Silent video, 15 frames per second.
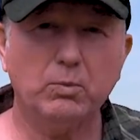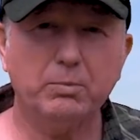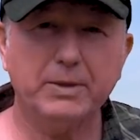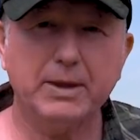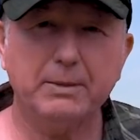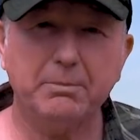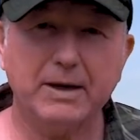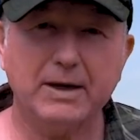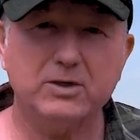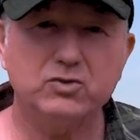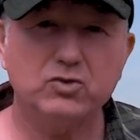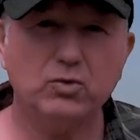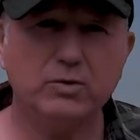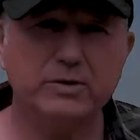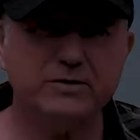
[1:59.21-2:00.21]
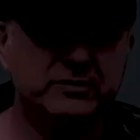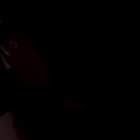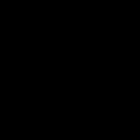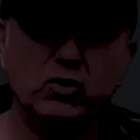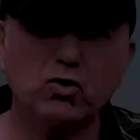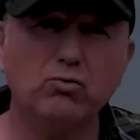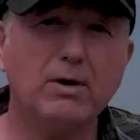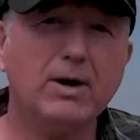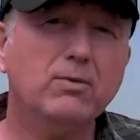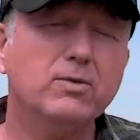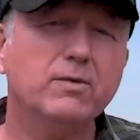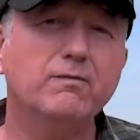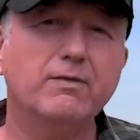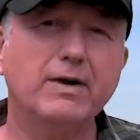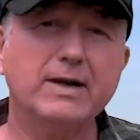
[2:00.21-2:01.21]
be a better choice. The ground
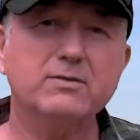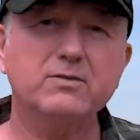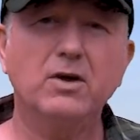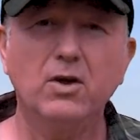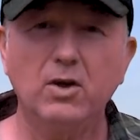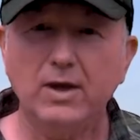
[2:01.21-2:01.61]
effect.